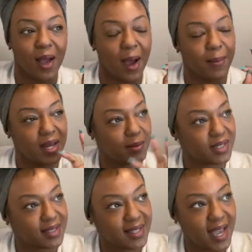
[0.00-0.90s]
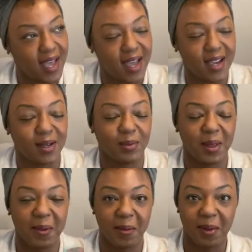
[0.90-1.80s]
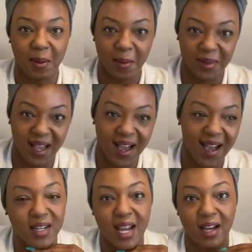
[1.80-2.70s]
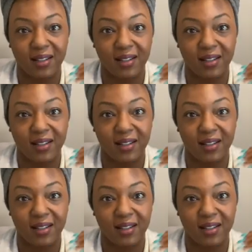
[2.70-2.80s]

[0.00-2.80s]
I made a mistake, blah, blah, blah, blah, blah. Now,